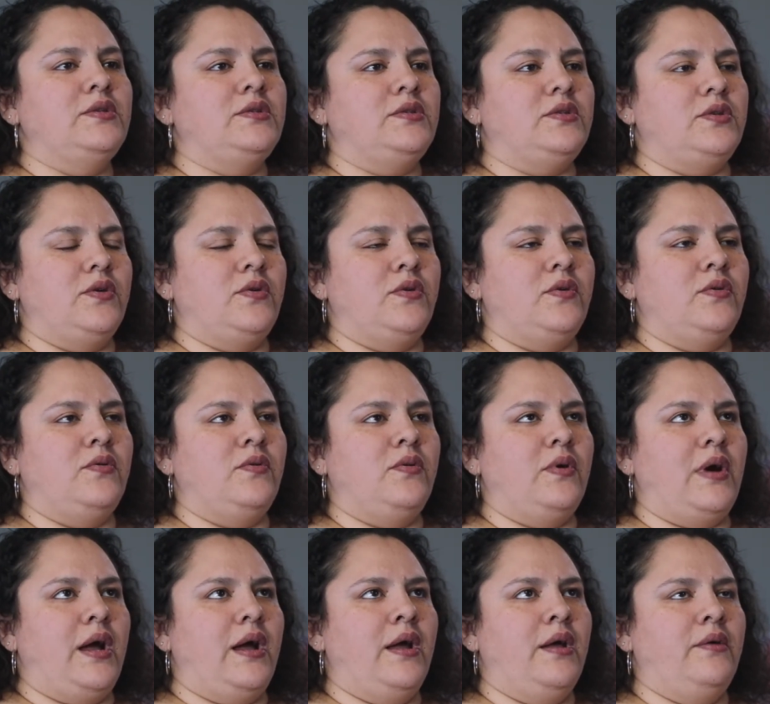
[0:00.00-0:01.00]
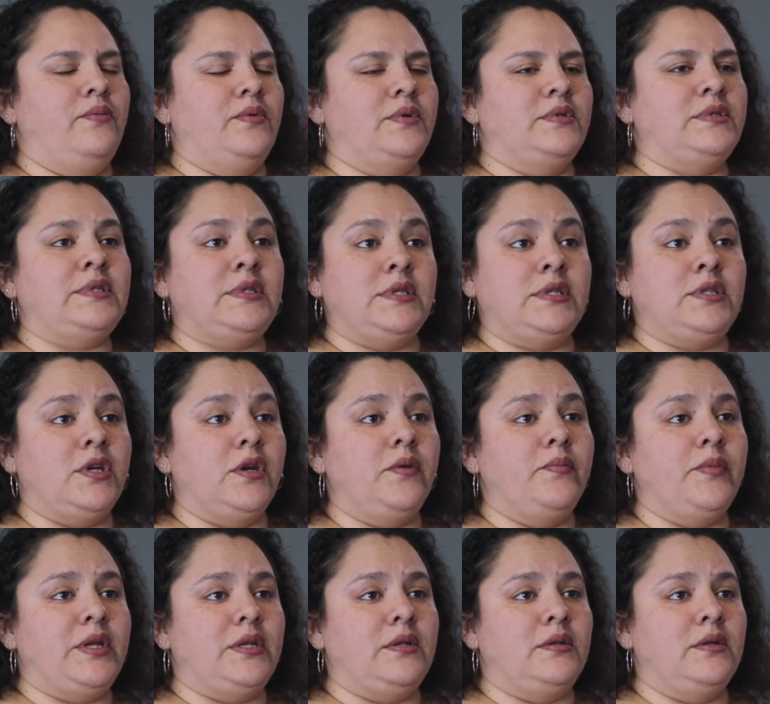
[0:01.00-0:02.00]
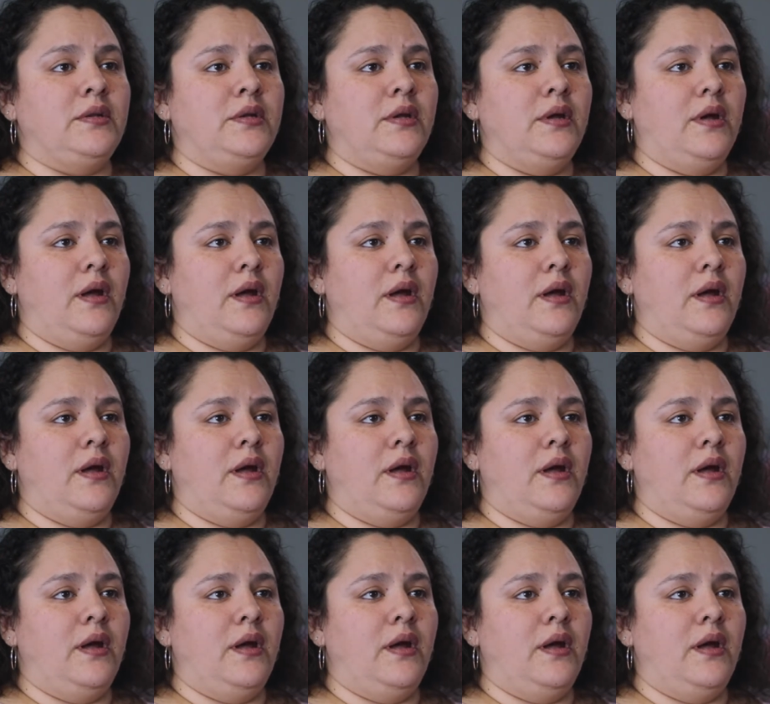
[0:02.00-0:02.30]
So I was determined.